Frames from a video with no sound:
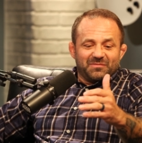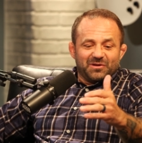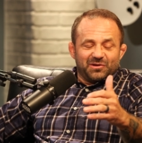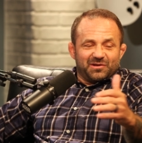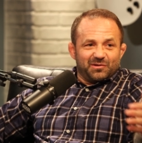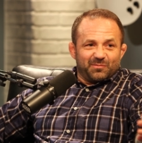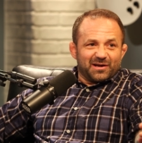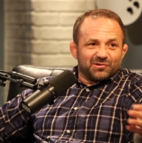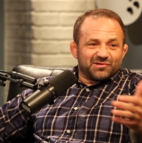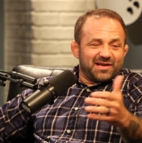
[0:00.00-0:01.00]
you you
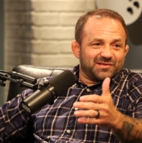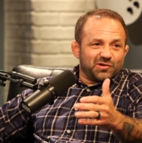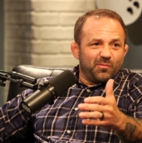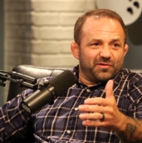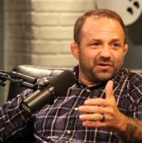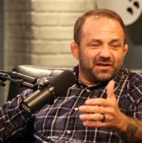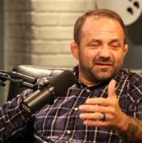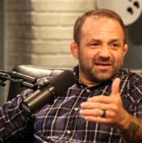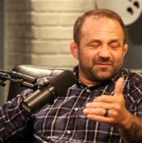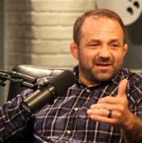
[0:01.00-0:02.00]
bring those things home with you, and it
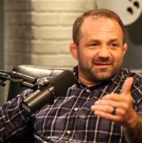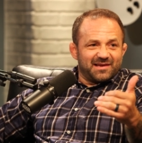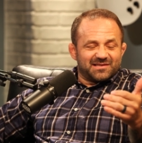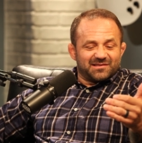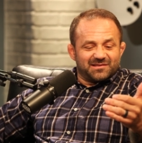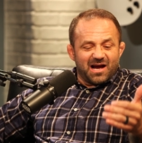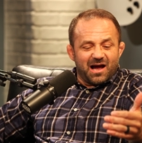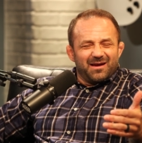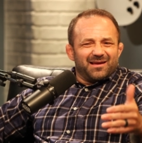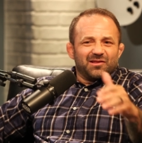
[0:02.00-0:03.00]
takes it takes
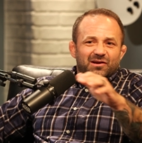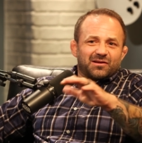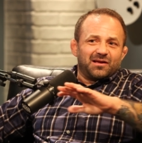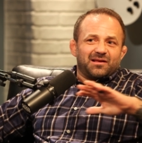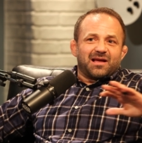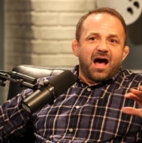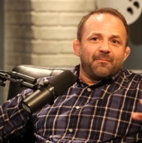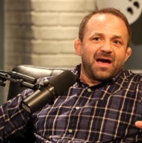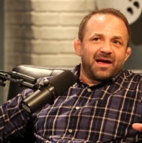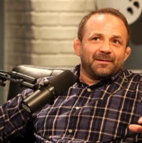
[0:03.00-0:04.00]
time. Look, uh,
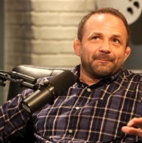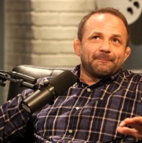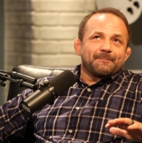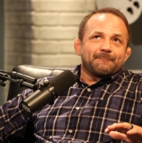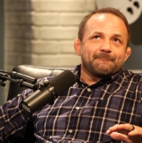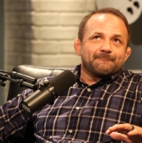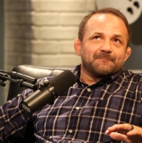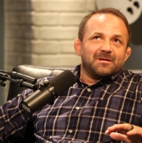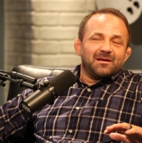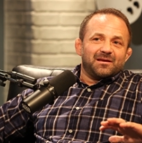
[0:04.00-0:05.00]
combat.
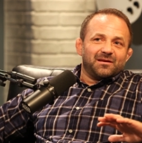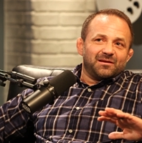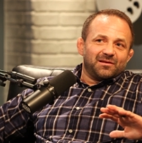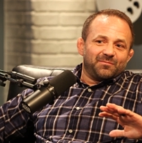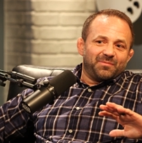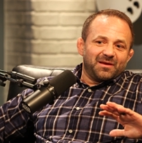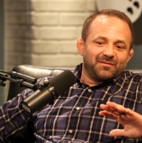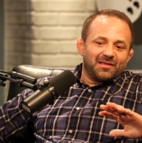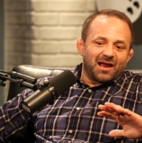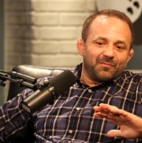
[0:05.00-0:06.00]
It, it,
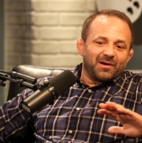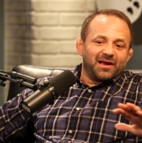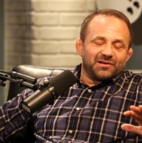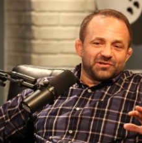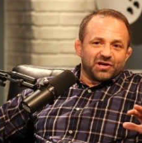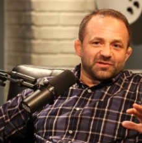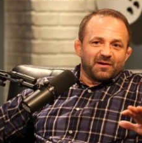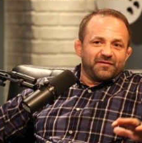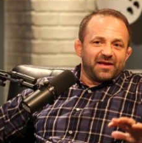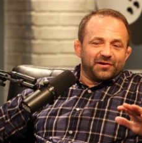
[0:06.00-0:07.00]
not everybody shares
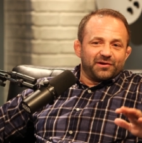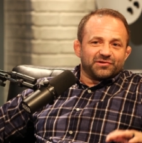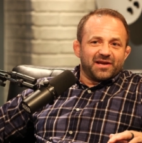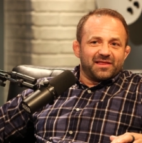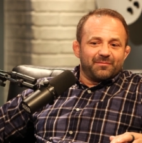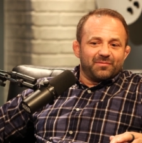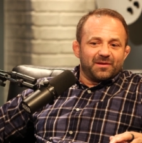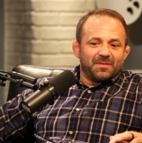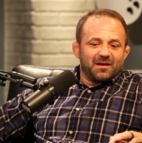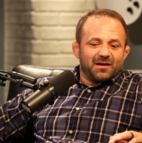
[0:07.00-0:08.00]
my faith. I understand that,
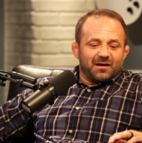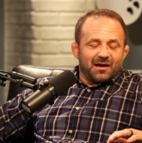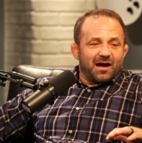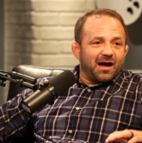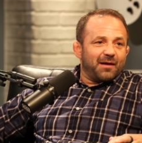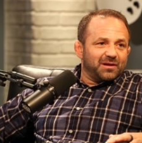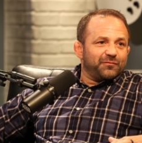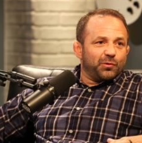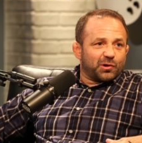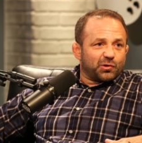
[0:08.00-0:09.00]
but I, I believe
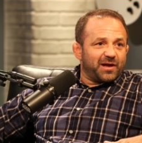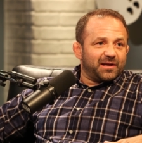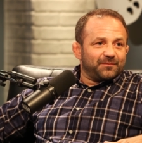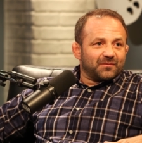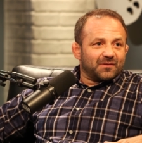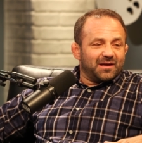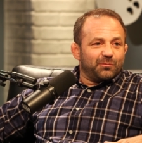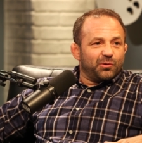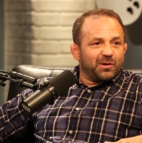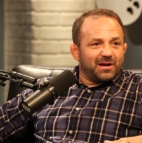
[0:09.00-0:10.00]
we were created, and
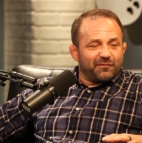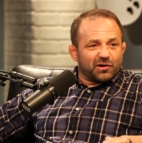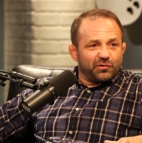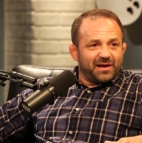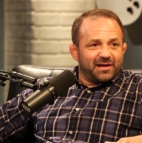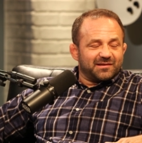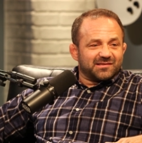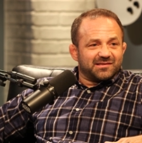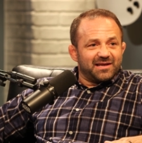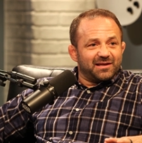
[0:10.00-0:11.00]
we were never created to
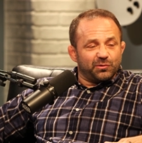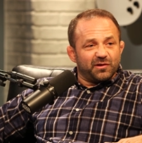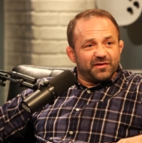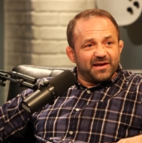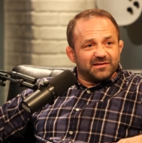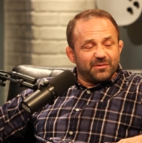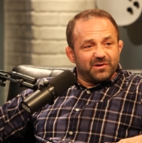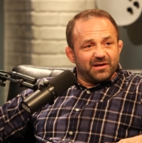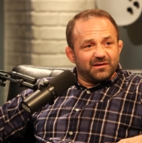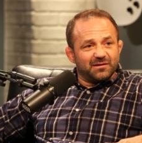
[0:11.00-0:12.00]
see and do the things that
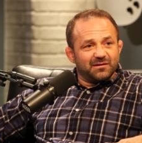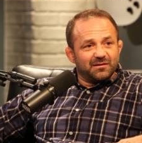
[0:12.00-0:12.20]
we